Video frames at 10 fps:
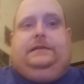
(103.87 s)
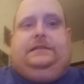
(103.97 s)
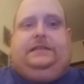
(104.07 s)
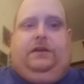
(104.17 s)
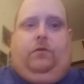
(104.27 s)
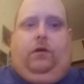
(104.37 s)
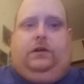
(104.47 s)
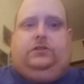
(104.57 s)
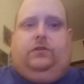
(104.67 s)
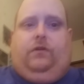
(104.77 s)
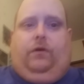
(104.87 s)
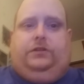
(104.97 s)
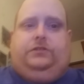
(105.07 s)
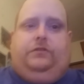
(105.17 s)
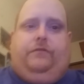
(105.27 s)
The Seahawks are
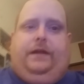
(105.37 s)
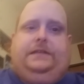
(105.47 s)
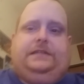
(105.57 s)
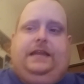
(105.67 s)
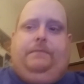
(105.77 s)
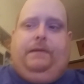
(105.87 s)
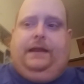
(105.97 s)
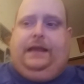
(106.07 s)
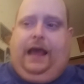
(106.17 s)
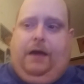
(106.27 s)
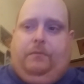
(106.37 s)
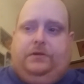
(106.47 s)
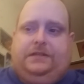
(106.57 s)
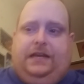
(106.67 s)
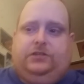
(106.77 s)
also in a race, and they play the
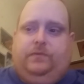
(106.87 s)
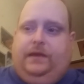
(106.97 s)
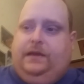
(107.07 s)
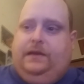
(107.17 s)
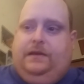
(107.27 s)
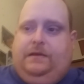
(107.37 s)
Cowboys next week.